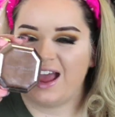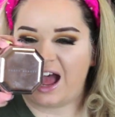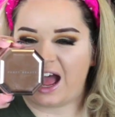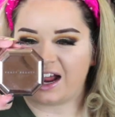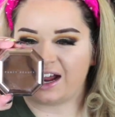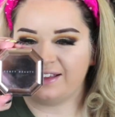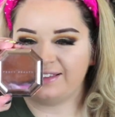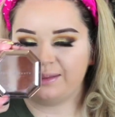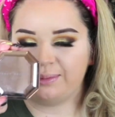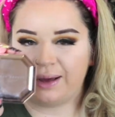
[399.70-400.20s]
I
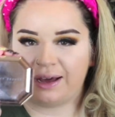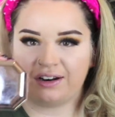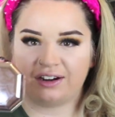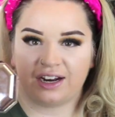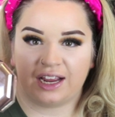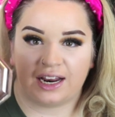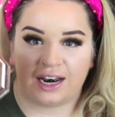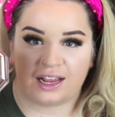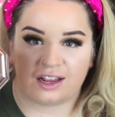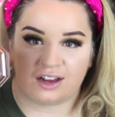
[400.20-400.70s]
got the powder
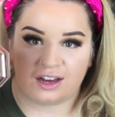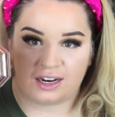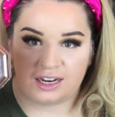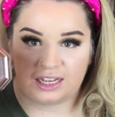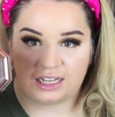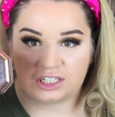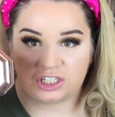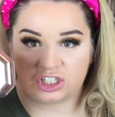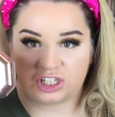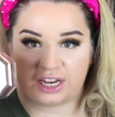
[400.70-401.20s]
and I got
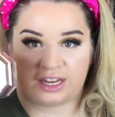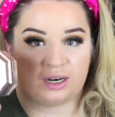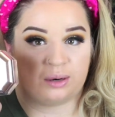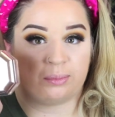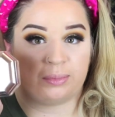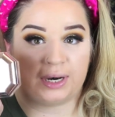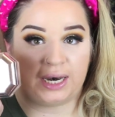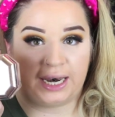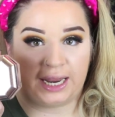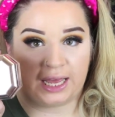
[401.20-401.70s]
it in shade
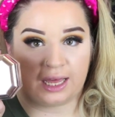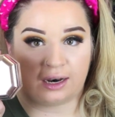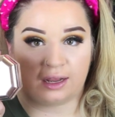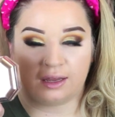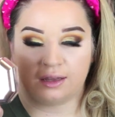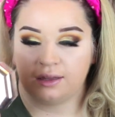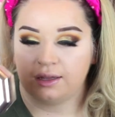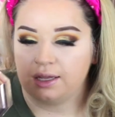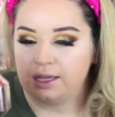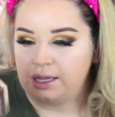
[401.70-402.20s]

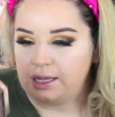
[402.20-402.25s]
Banana.